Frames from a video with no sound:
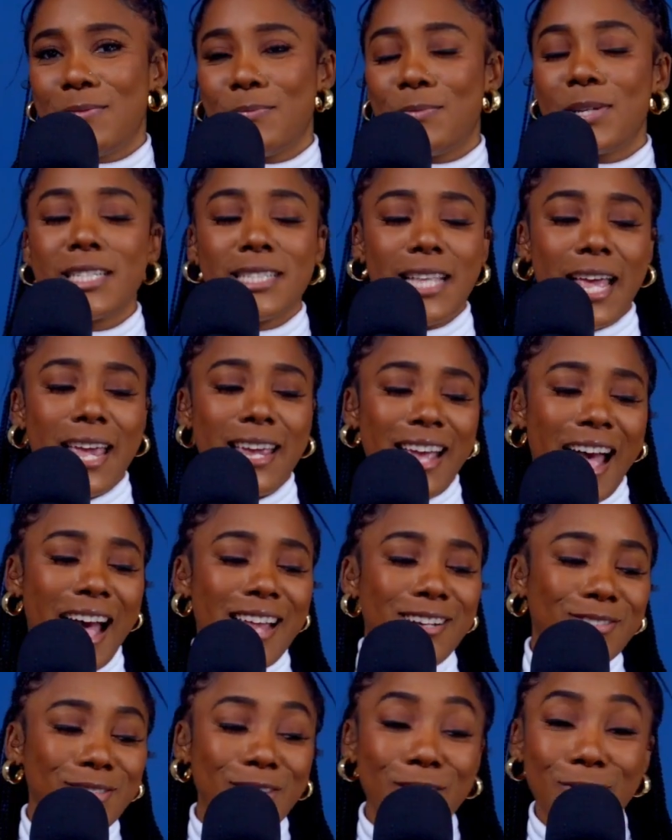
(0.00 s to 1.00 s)
But it's like, I
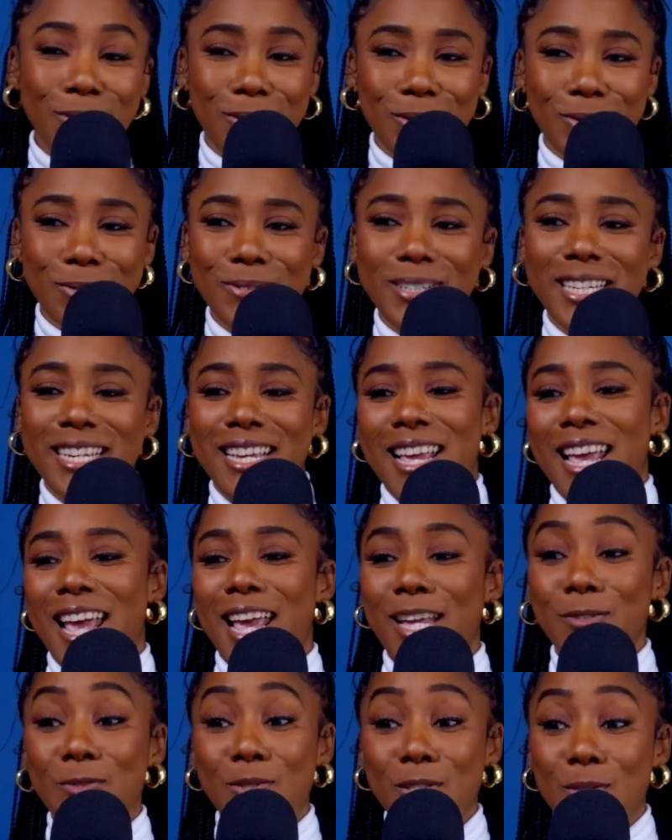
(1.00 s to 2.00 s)
don't know you,
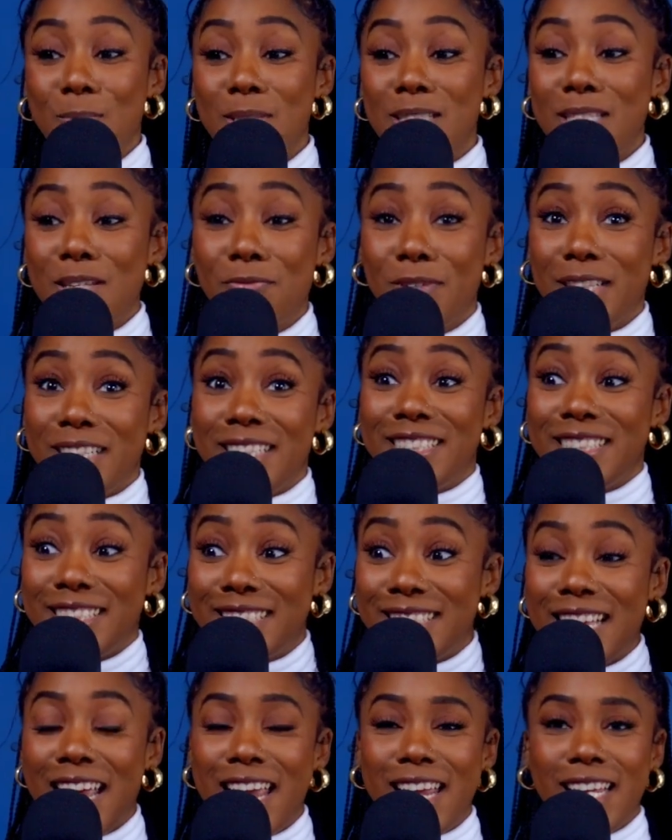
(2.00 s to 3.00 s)
and you specifically
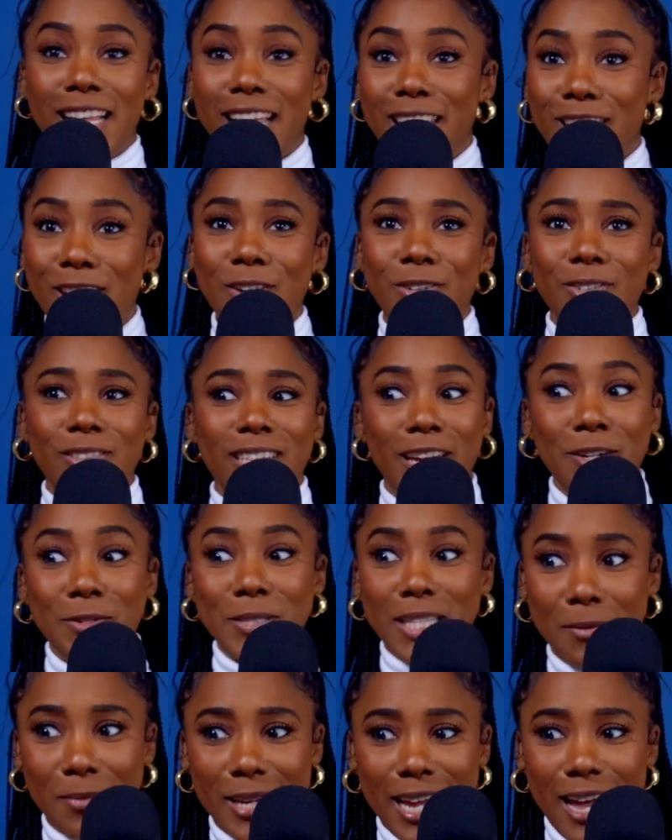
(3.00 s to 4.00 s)
just say like, yo, can you
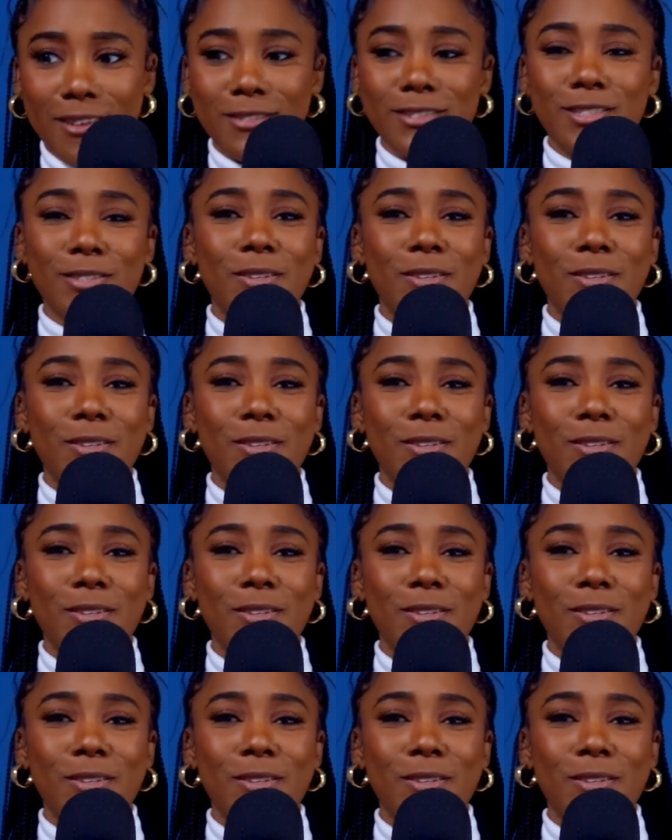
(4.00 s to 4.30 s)
take me out?